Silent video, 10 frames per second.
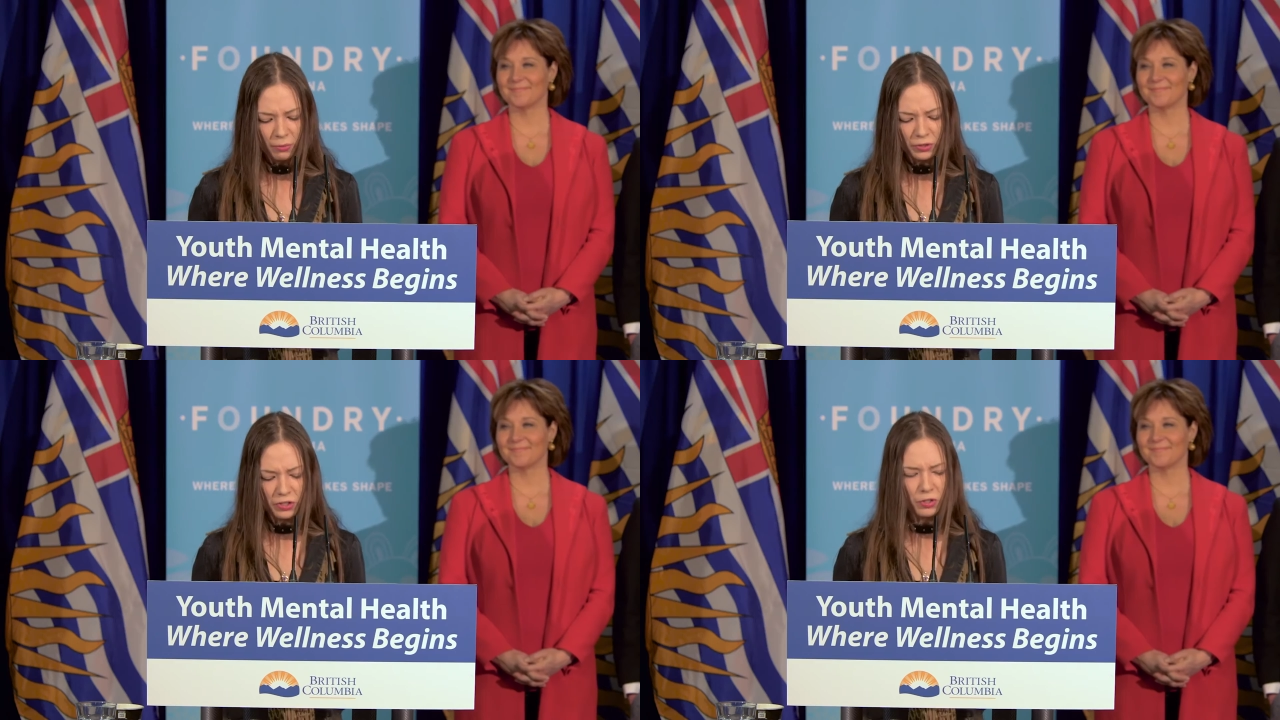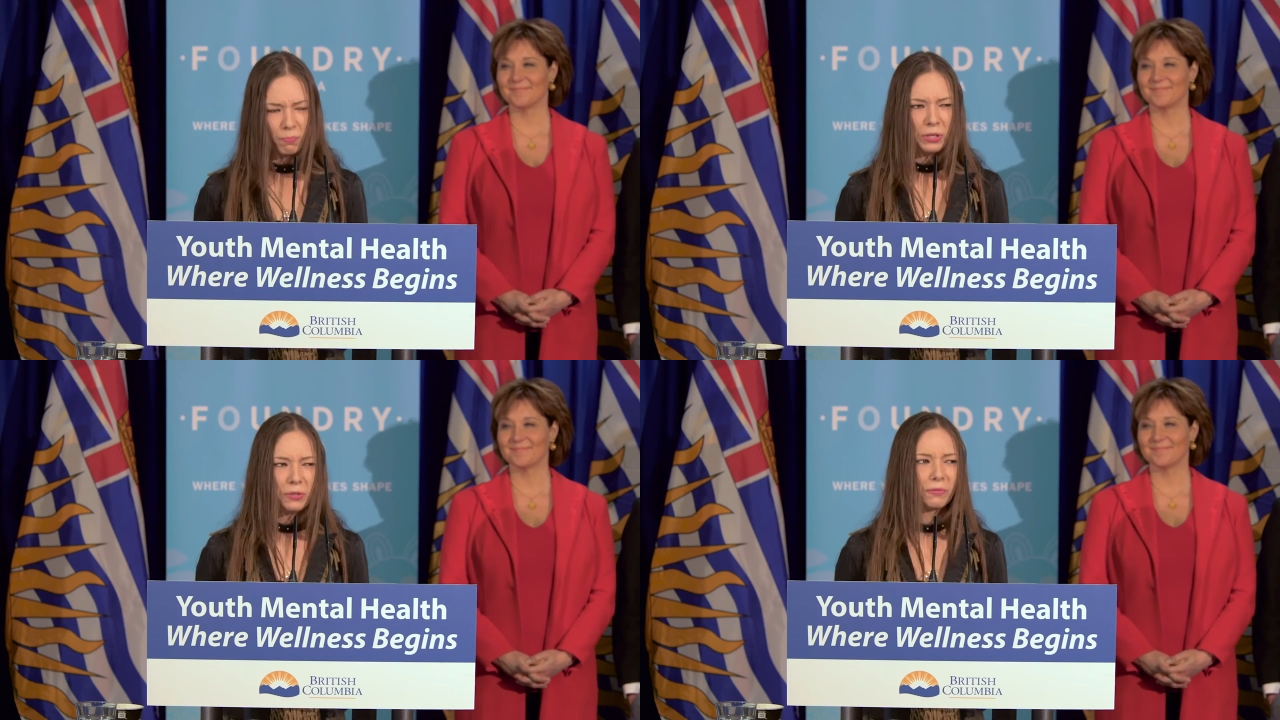Speaker 1: with such a
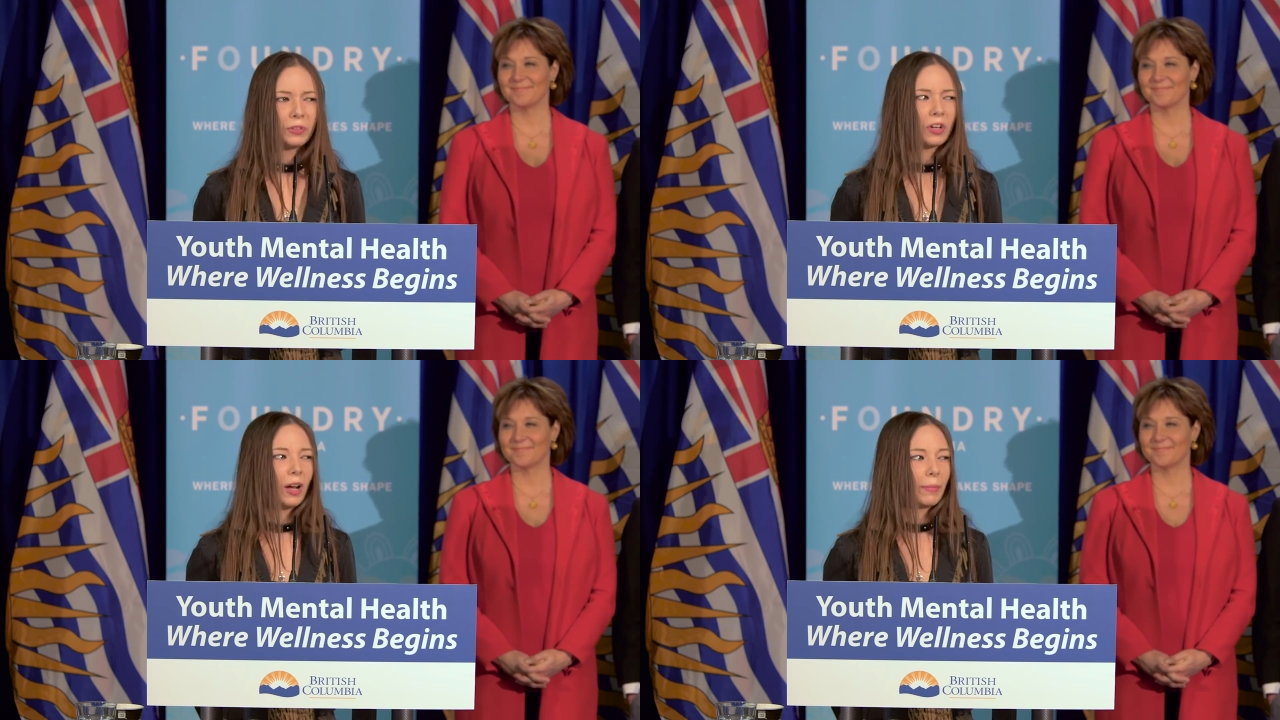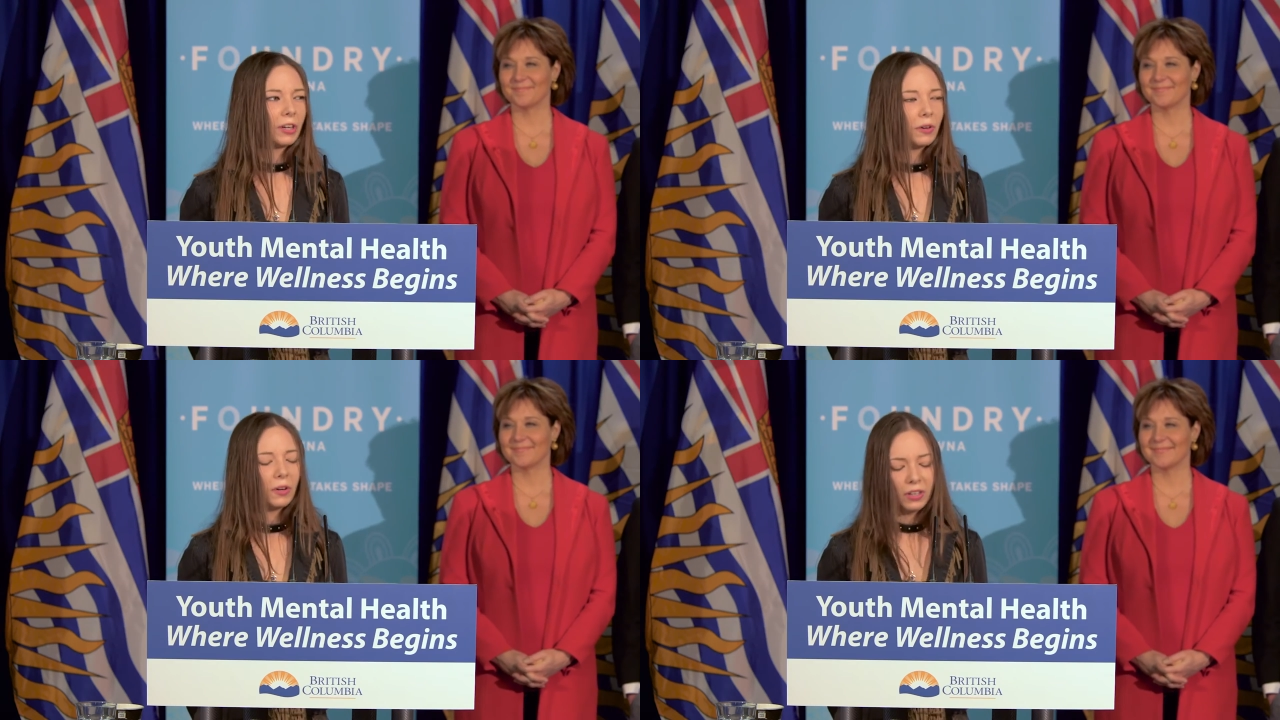beautiful common
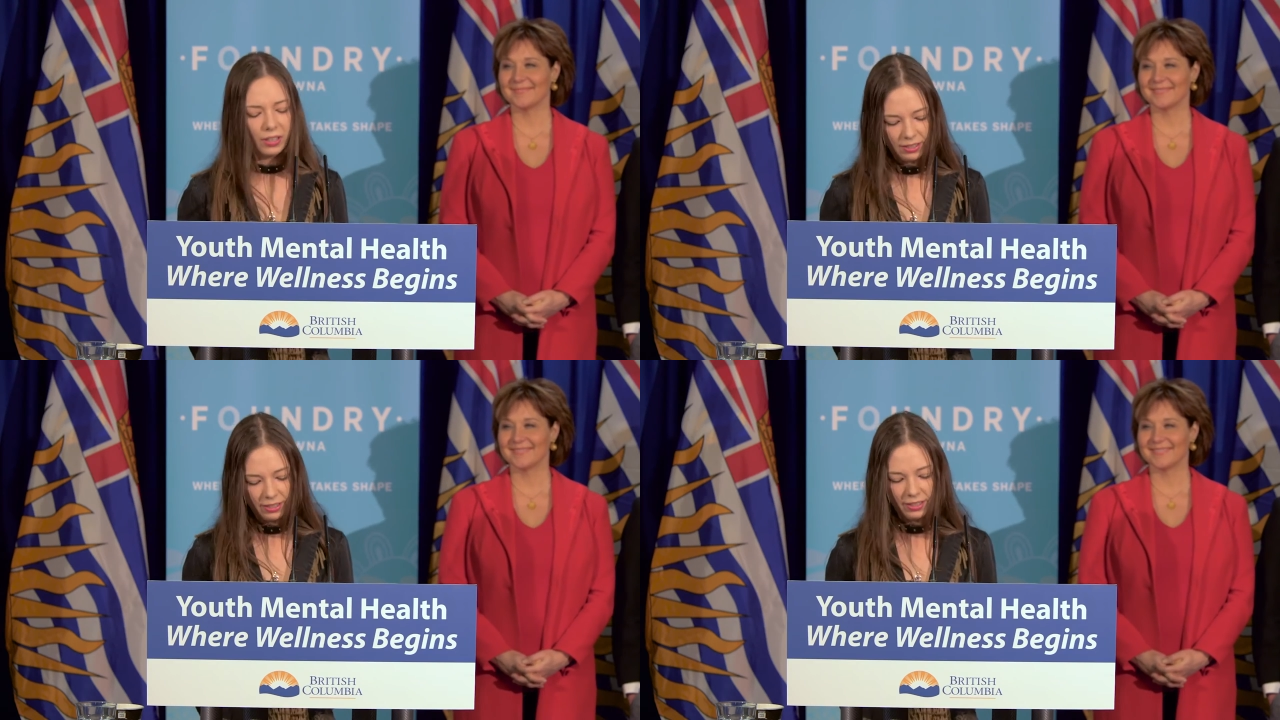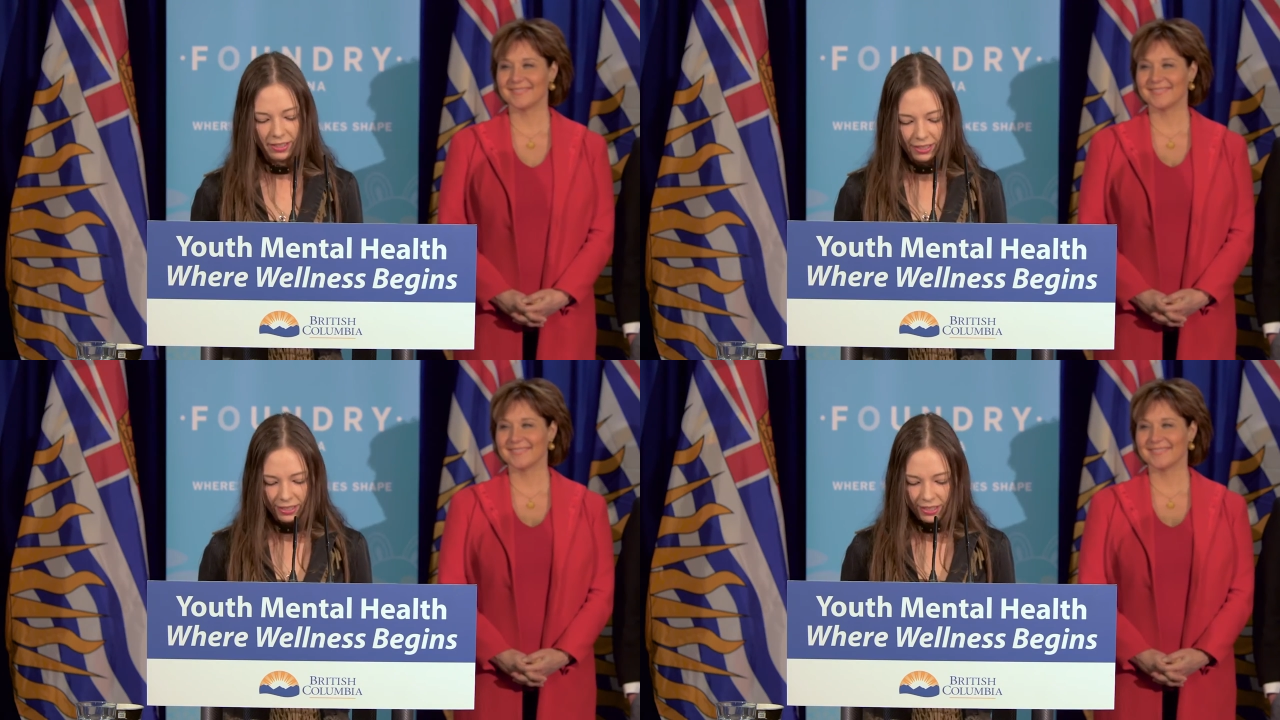goal.
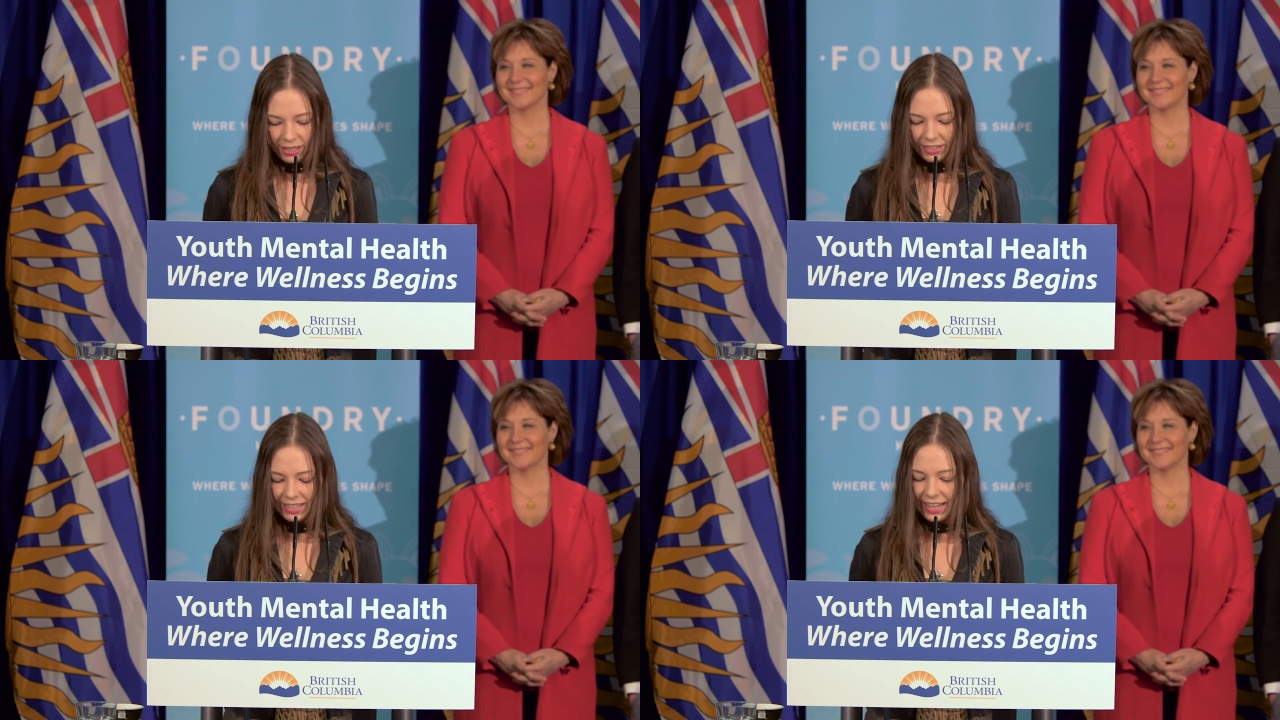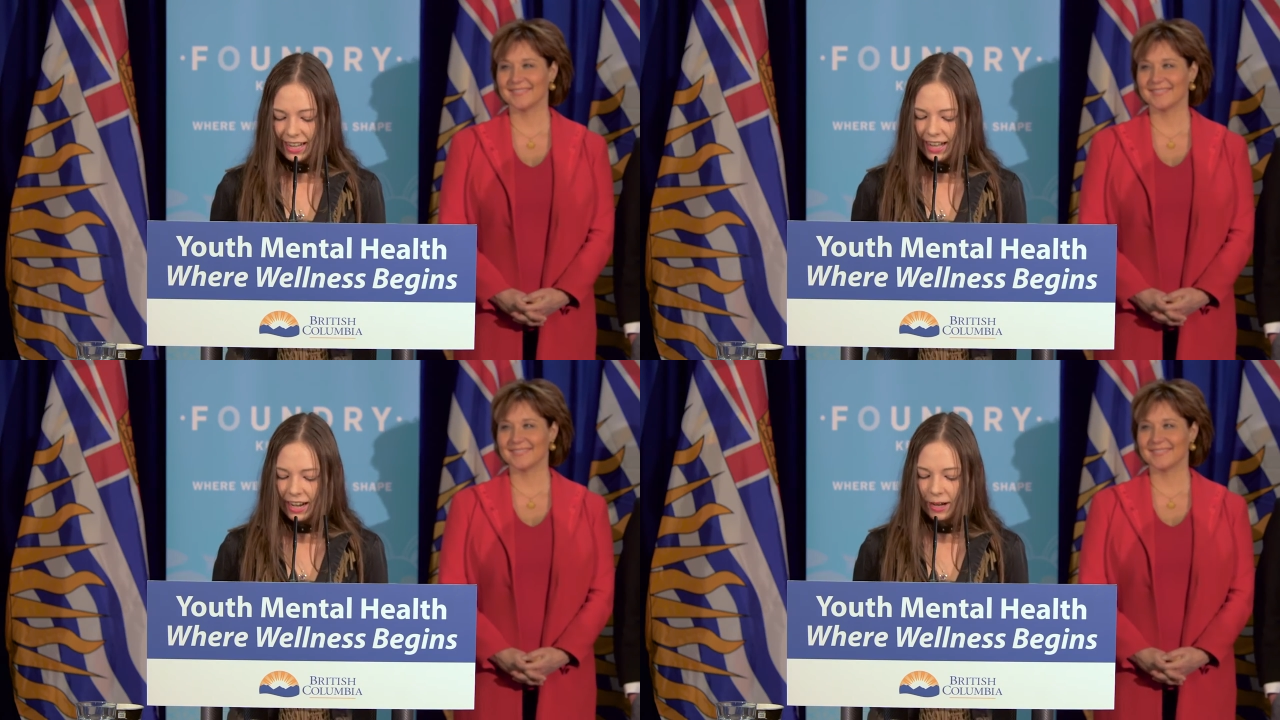
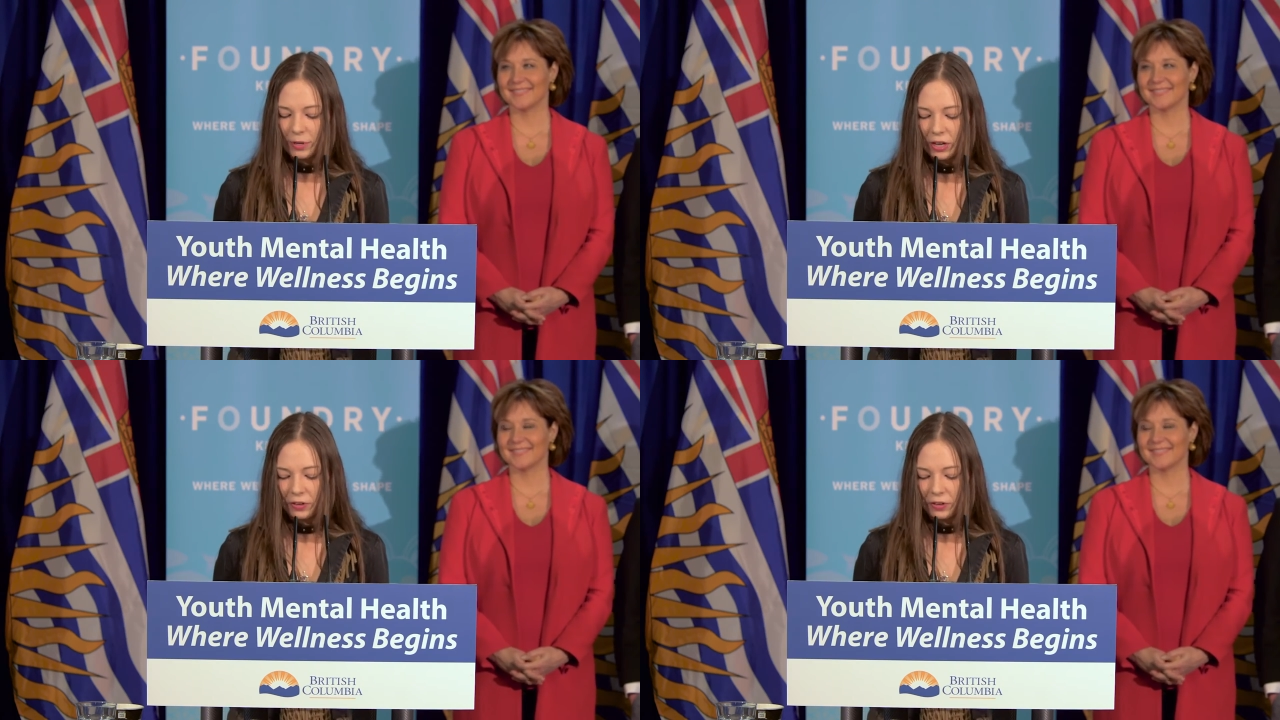Today, I am